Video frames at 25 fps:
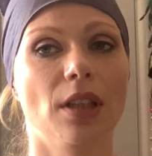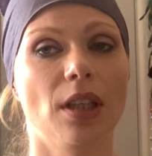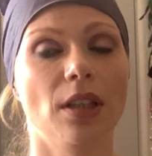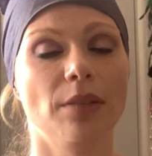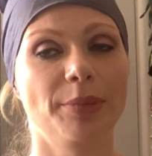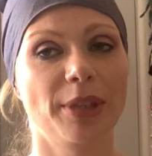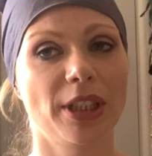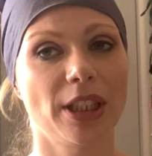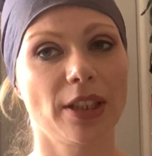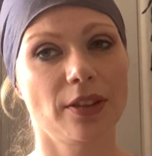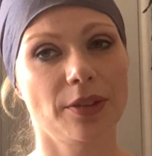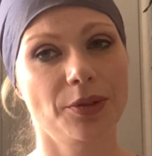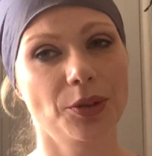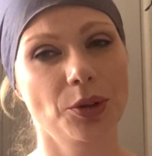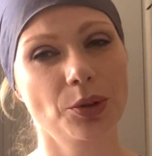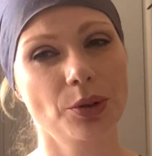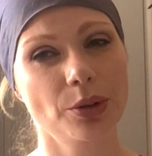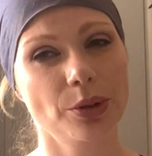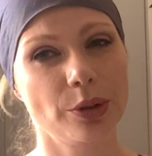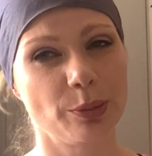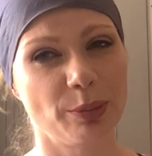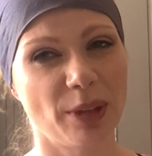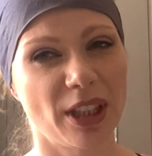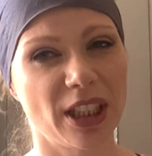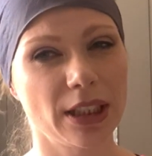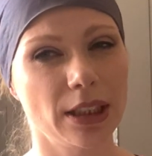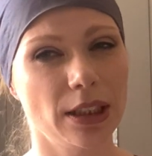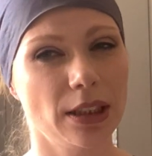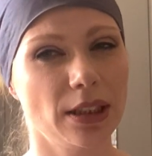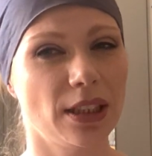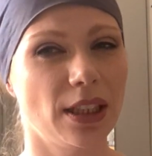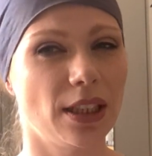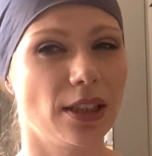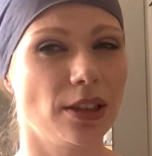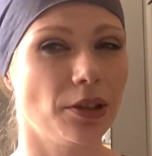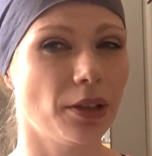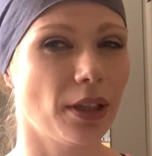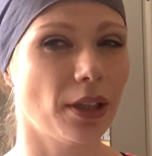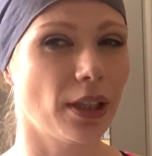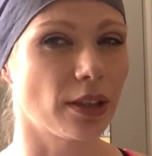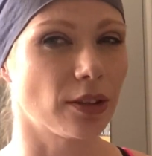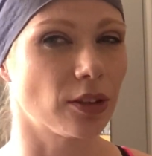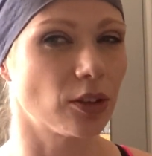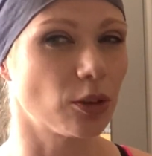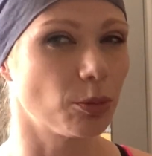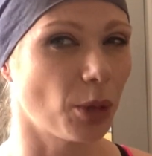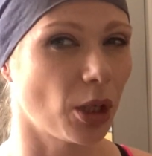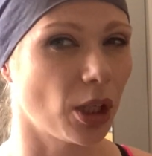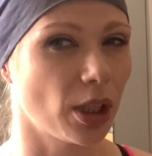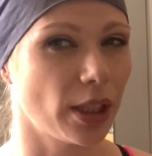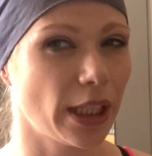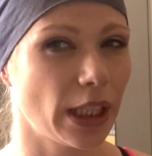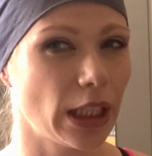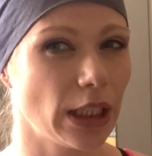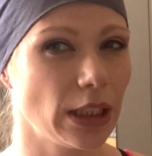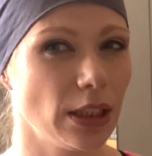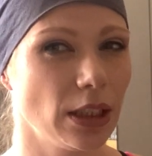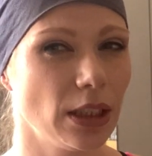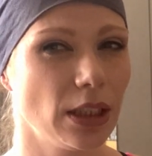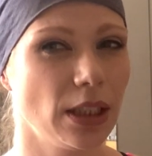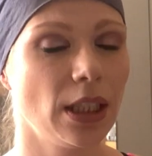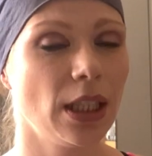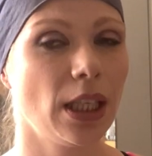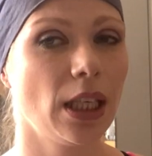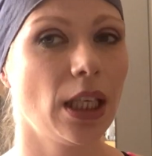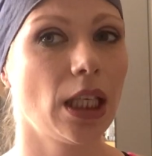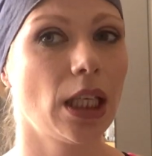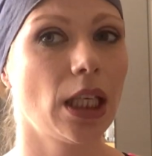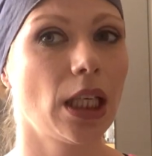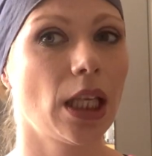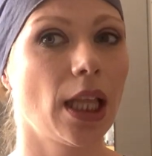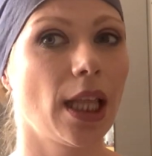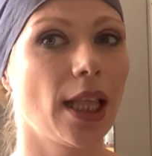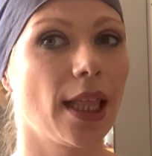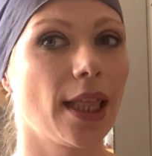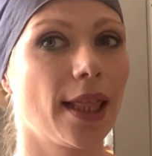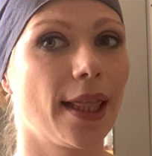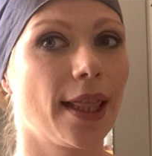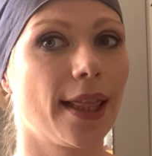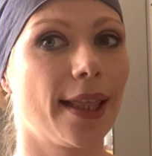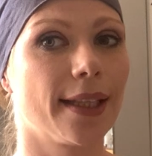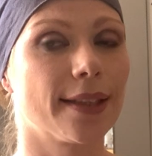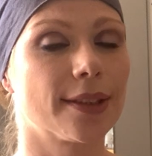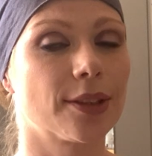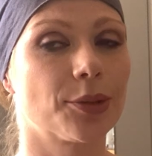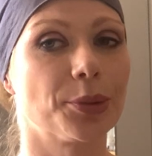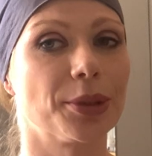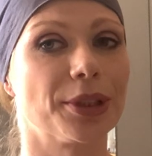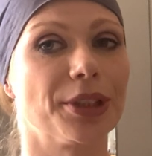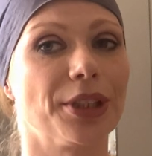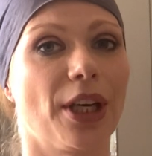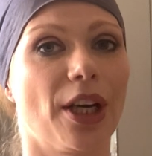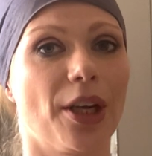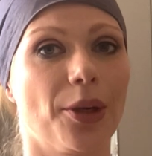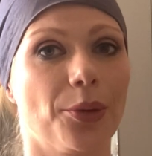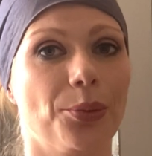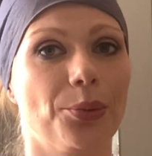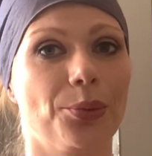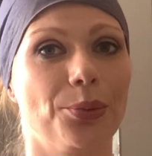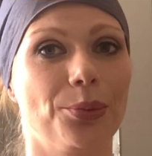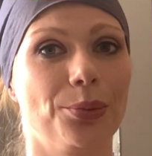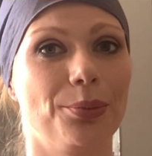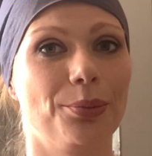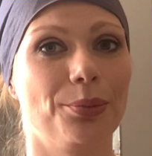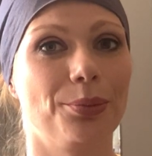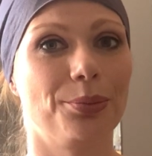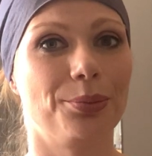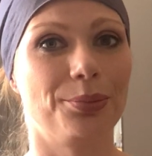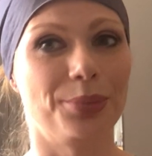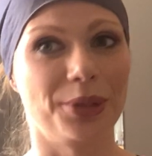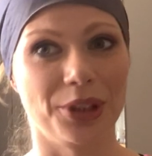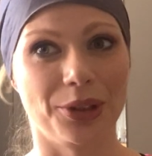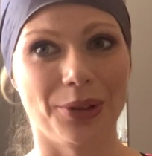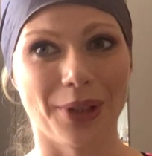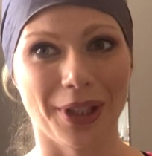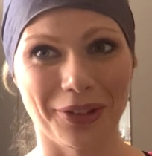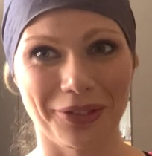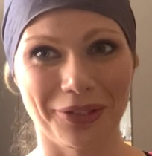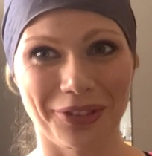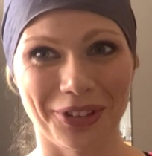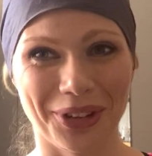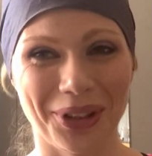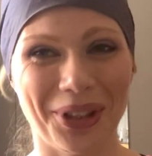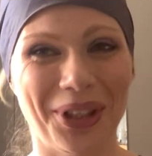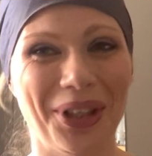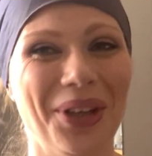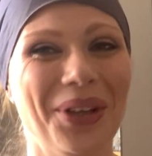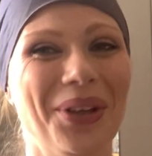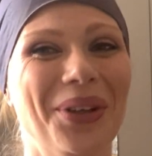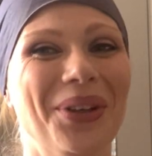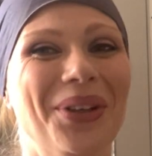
Because if you used mine and you had a small head, this would not be great for you.